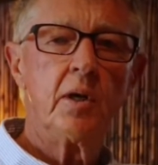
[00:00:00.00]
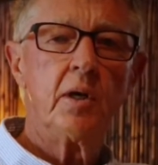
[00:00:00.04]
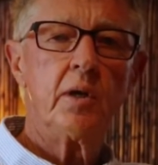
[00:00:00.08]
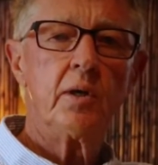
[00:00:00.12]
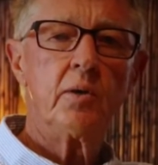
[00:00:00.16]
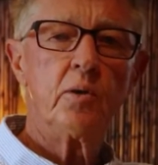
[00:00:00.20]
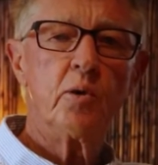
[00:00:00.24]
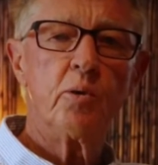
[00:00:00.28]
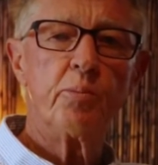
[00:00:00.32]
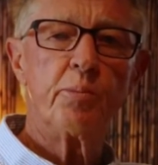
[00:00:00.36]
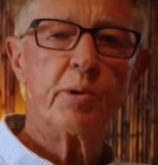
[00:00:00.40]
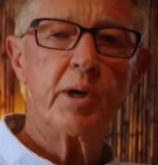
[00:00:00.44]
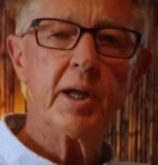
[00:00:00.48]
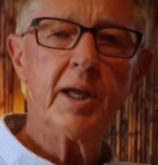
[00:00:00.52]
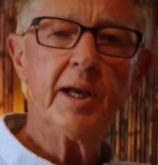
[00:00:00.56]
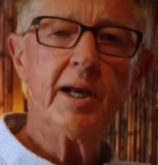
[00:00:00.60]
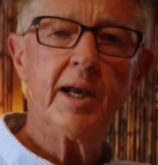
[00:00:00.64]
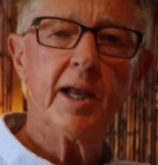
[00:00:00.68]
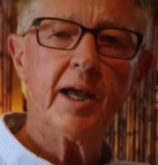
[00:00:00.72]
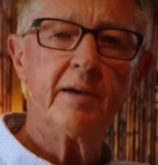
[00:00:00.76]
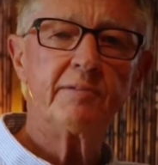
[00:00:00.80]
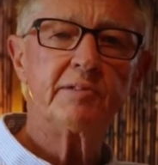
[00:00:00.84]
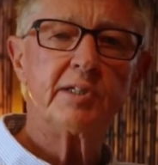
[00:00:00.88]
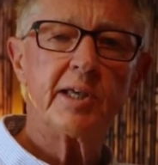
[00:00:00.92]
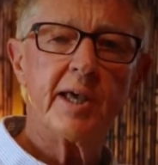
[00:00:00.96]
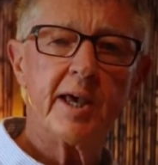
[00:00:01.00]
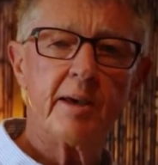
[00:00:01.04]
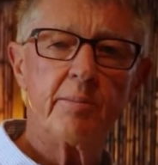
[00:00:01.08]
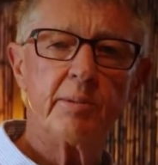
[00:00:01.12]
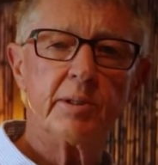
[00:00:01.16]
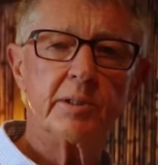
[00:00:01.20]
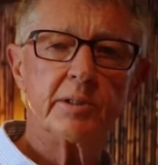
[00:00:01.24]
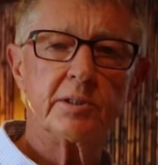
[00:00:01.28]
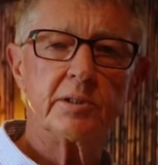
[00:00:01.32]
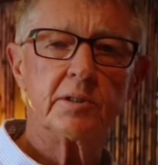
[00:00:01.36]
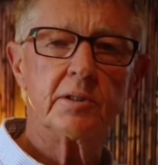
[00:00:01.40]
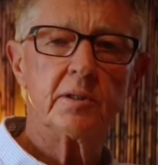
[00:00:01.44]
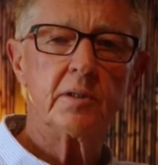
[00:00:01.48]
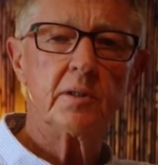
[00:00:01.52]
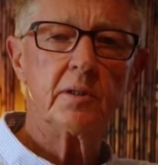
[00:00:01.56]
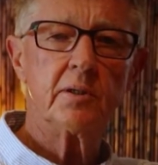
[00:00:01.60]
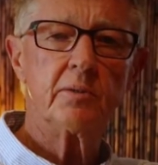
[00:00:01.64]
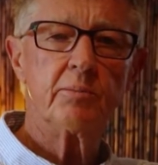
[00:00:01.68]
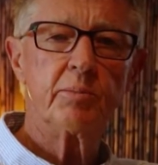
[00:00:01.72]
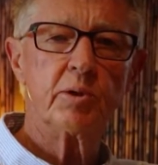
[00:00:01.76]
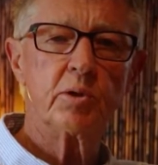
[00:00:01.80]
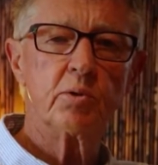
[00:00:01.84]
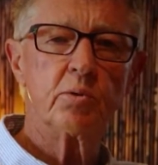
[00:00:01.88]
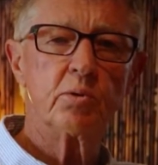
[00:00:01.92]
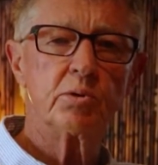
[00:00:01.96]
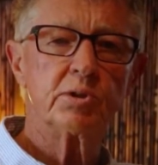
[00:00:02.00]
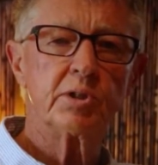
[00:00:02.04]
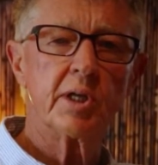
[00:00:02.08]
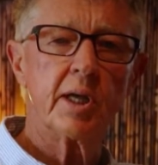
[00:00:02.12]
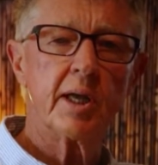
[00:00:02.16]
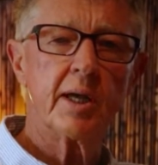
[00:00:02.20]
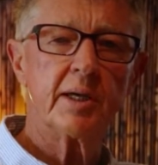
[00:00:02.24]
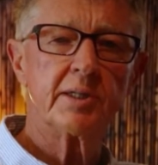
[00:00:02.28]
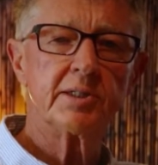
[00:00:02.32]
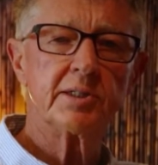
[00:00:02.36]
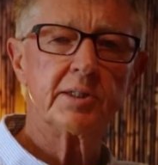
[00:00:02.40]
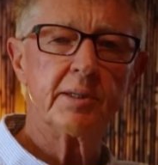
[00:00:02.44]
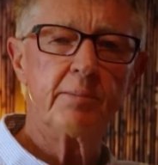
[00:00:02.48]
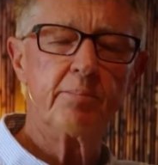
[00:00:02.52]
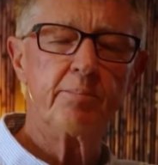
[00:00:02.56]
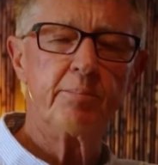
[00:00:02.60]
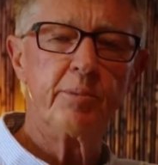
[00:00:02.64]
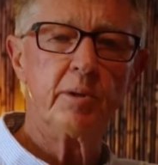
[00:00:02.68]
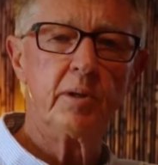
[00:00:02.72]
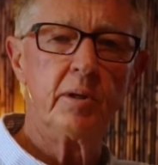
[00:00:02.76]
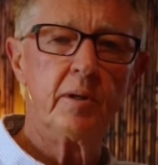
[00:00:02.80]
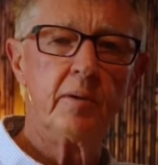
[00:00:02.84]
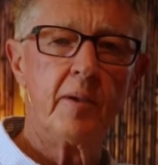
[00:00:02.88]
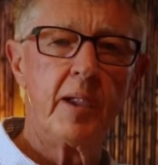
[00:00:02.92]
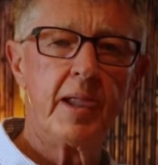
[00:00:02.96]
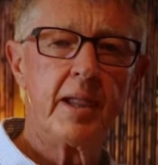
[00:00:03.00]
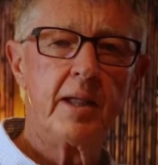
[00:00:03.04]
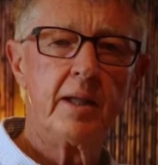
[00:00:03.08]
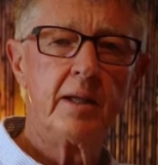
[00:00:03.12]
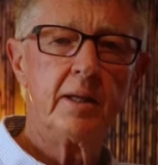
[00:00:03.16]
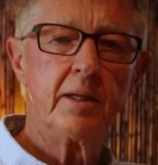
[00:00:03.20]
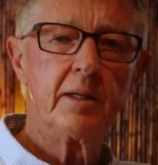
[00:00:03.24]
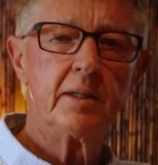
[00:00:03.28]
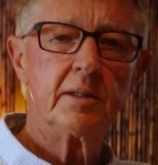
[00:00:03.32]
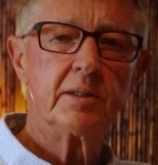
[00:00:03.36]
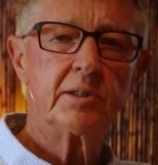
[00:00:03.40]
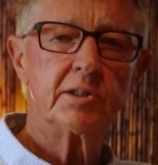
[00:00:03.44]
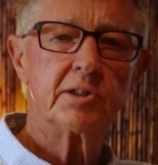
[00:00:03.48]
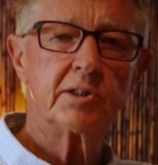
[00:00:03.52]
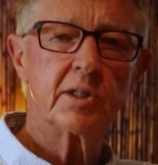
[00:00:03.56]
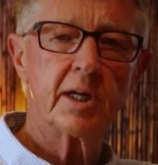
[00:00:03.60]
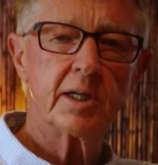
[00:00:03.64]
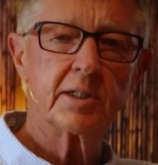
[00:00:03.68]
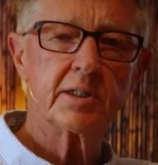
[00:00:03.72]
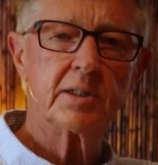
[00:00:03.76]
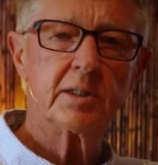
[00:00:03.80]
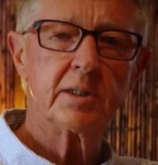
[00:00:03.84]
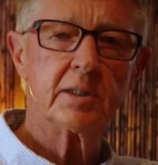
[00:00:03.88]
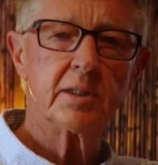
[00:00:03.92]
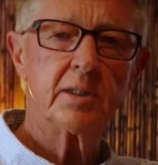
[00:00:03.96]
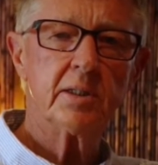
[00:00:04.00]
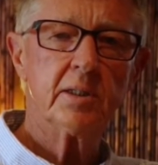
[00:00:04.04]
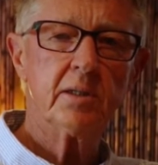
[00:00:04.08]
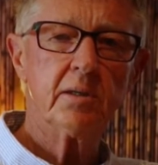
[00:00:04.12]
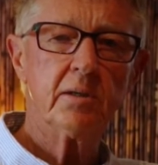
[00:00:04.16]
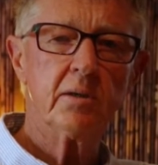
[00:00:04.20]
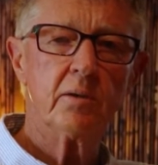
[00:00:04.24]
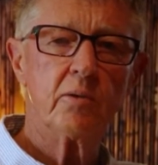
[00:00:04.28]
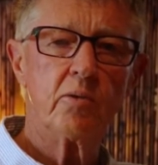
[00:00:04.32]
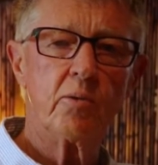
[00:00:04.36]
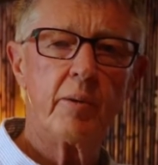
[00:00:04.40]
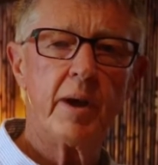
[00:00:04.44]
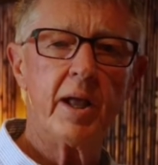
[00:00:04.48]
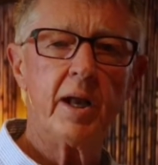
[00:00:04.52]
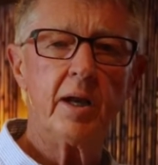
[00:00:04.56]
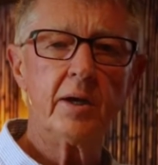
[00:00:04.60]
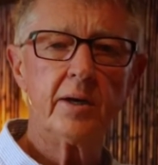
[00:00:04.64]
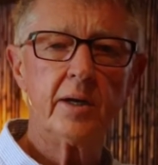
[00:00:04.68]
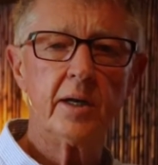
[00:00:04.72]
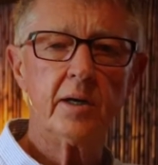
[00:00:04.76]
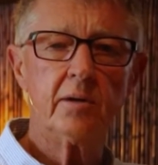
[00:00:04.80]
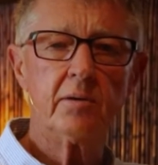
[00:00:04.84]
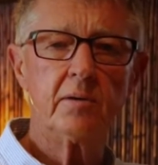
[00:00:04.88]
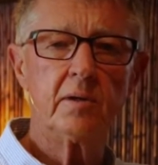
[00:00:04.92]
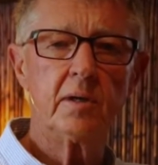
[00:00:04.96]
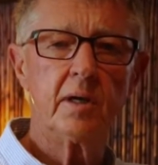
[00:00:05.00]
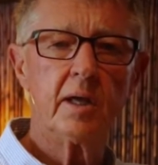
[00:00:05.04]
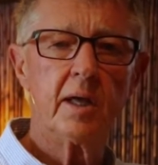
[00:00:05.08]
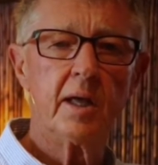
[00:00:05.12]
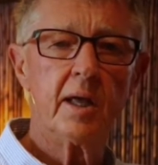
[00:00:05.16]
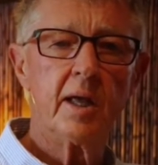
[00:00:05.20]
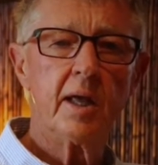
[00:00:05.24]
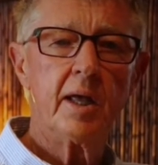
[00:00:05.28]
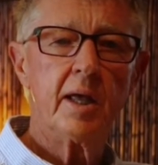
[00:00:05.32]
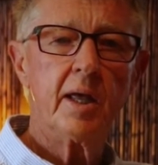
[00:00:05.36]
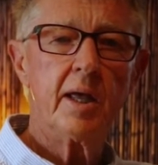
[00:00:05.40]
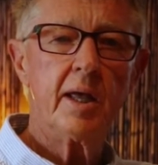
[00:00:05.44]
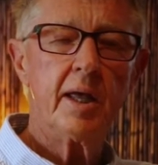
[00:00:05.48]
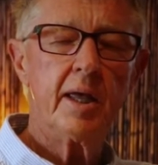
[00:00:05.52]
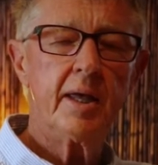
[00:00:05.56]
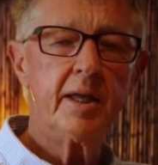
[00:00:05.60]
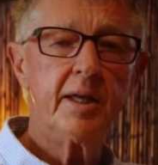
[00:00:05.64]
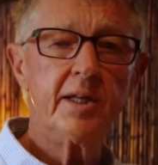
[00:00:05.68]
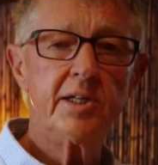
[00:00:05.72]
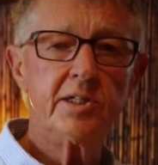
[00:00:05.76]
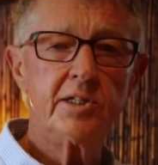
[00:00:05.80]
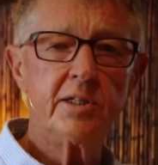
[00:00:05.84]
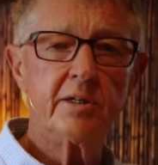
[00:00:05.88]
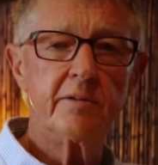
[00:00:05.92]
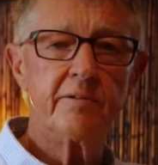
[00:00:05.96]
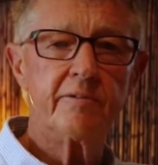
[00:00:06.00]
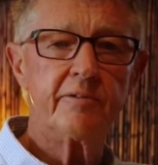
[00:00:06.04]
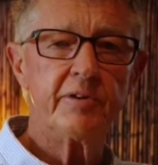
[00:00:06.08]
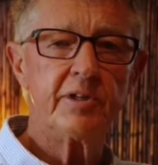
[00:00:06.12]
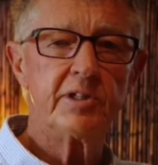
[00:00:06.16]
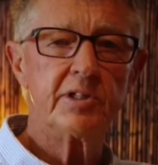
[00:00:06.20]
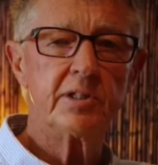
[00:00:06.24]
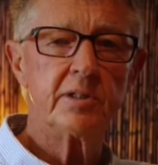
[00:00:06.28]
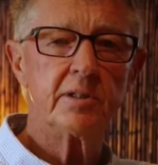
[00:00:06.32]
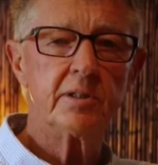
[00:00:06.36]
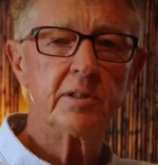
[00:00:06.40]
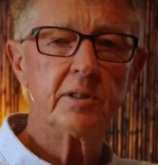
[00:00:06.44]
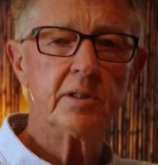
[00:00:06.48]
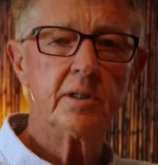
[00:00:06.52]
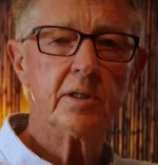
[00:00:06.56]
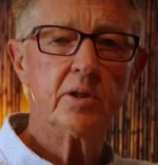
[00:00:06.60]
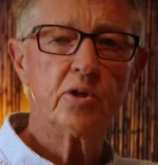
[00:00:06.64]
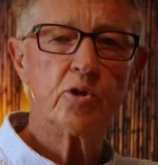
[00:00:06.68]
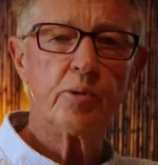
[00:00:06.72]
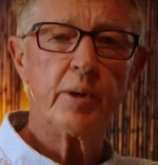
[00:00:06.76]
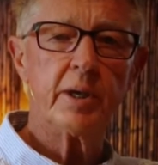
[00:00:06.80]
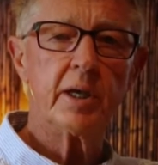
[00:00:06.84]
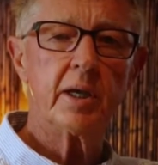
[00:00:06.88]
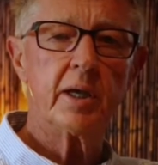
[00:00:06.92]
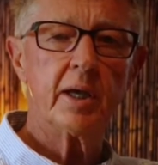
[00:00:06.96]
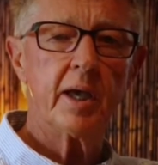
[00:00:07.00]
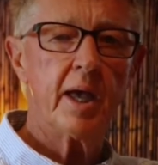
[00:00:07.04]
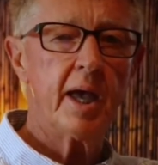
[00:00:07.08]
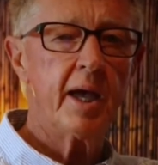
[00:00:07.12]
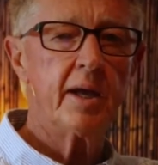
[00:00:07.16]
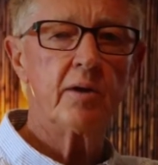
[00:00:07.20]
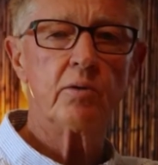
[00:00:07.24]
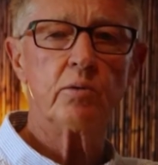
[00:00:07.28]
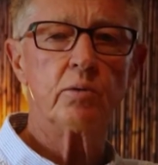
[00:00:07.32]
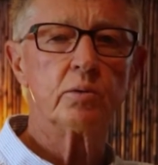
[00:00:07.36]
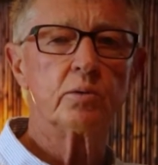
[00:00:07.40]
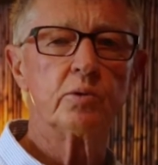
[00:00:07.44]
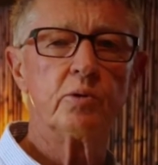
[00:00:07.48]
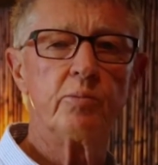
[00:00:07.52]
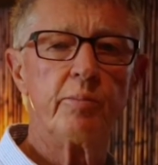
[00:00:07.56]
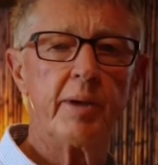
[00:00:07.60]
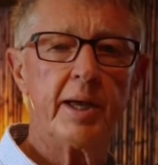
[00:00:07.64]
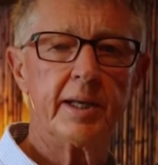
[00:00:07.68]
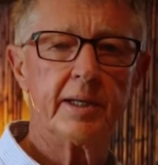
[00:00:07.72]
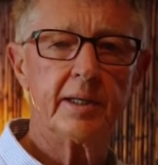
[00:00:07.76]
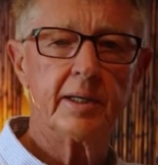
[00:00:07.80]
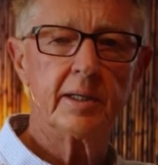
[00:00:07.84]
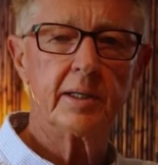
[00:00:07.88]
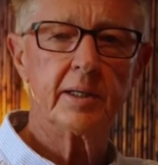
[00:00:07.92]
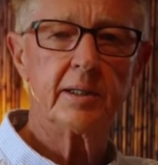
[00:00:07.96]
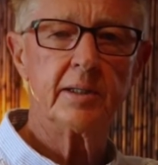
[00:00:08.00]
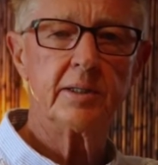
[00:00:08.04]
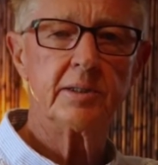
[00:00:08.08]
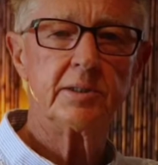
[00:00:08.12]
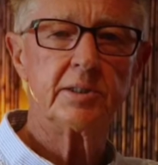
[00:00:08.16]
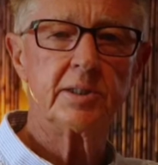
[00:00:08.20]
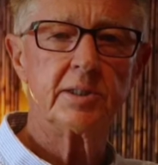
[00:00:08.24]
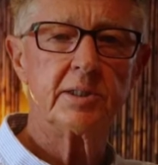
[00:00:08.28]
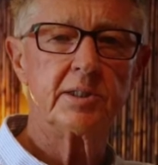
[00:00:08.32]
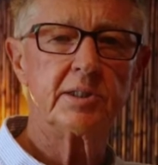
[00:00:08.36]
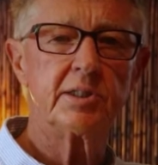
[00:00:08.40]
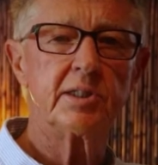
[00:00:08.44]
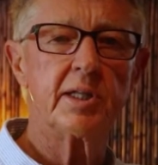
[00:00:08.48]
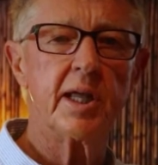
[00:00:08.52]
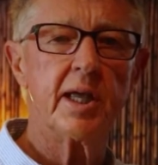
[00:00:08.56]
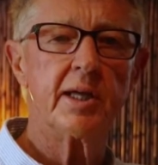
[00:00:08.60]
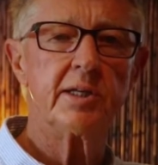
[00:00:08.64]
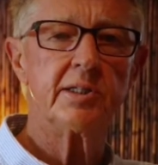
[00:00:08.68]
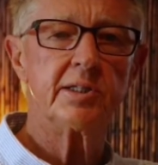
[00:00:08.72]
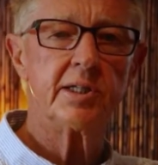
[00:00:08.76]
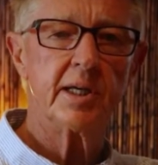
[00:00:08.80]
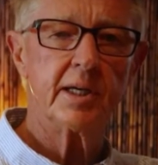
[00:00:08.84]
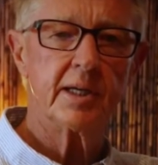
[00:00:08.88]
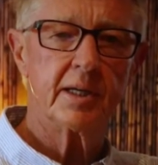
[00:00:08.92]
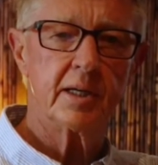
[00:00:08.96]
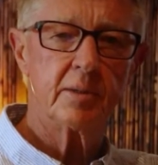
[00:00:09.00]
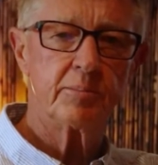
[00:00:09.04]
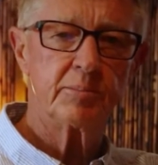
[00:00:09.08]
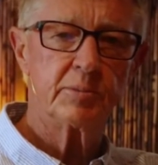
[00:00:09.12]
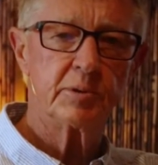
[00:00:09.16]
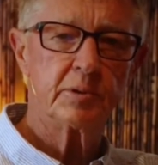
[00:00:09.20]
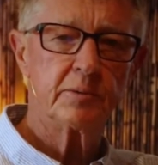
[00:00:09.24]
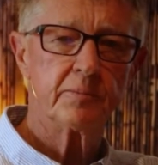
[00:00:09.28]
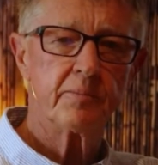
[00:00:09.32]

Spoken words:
Your brain loves habits because they are simple, structured, well-known, energy efficient, quick and automatic, says Stan Jacobs.